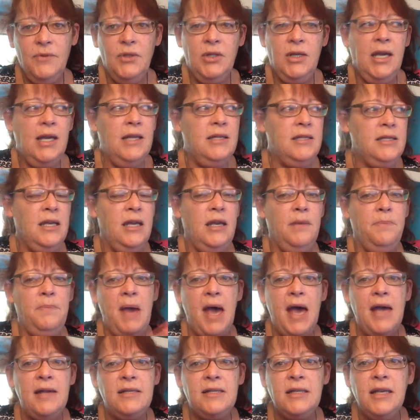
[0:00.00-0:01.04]
Can't see
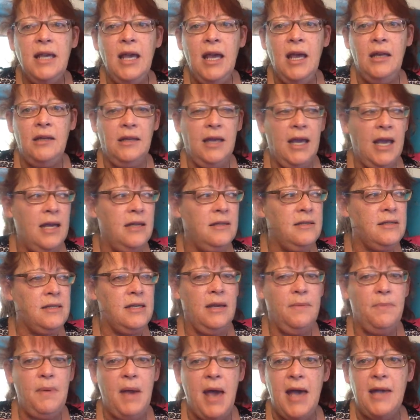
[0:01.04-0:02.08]
past skin, can't
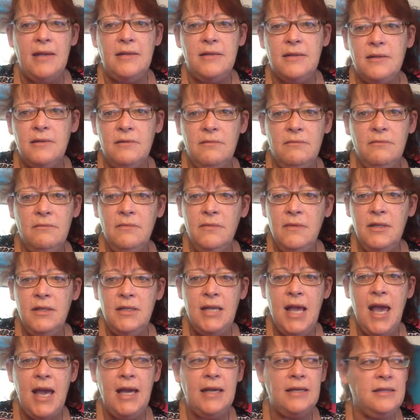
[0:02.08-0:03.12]
see past
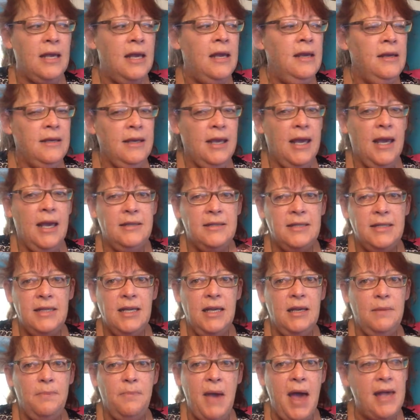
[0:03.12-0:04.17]
sex, can't
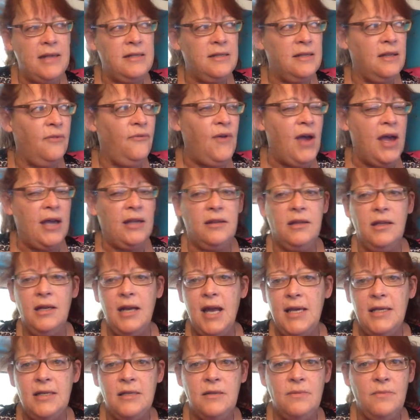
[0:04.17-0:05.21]
see past the fact that
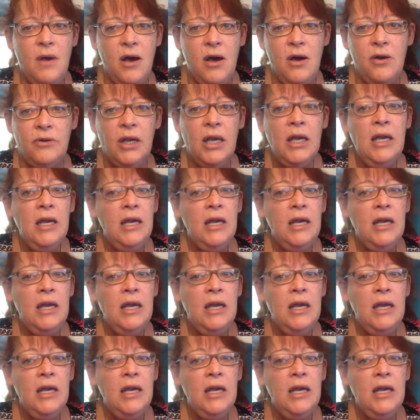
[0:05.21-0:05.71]
I smoke.